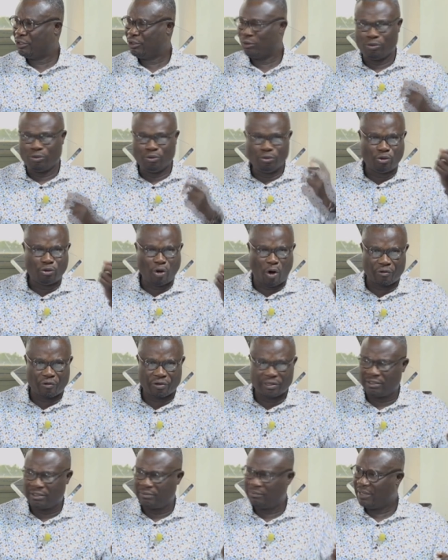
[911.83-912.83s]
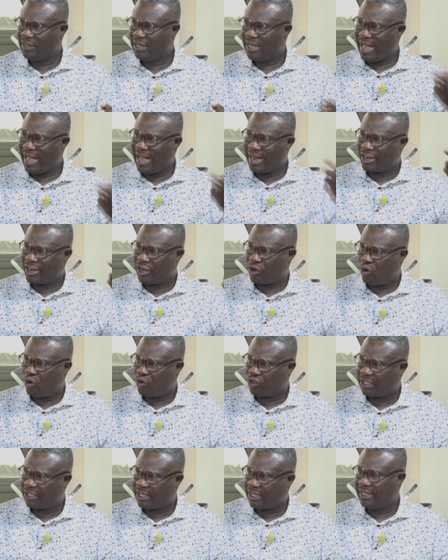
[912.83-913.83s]
through tourism,
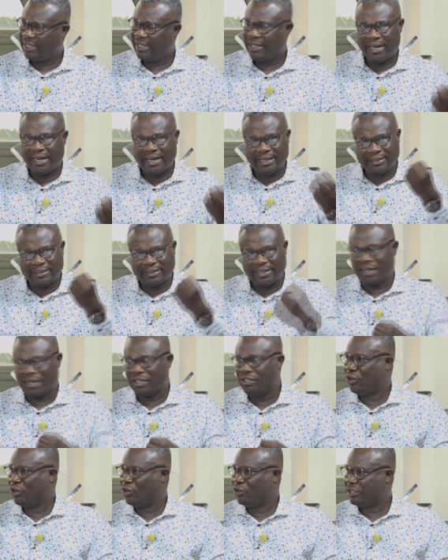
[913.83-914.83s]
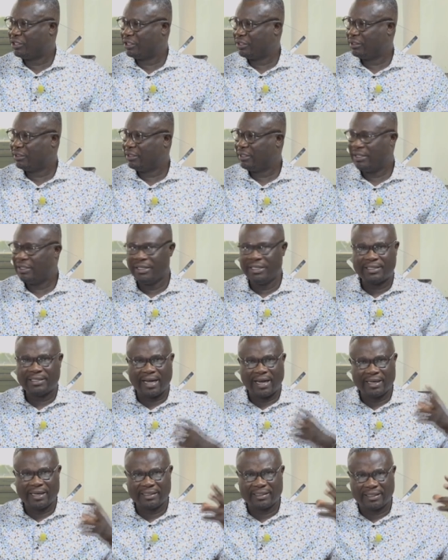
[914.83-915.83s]
agriculture, and technology. Mm. These
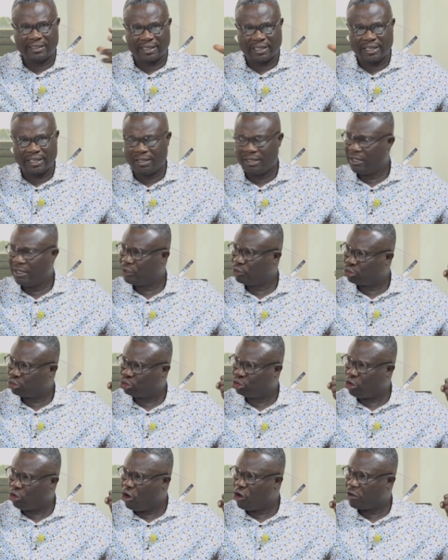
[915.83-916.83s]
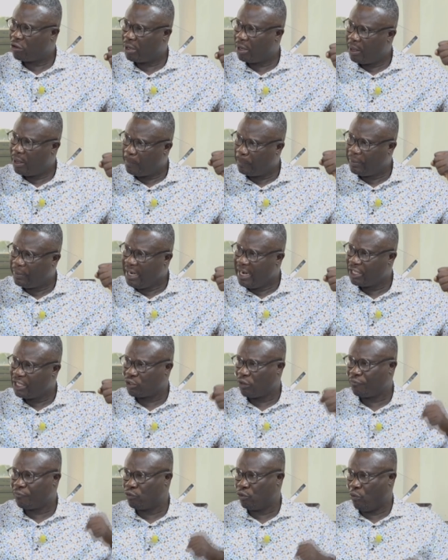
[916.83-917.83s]
are his three strong
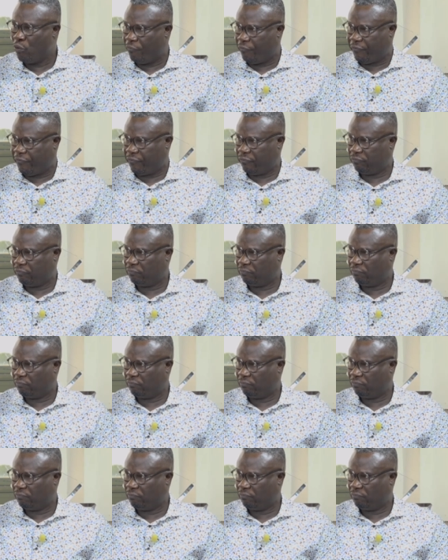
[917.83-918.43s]
pillars of growth.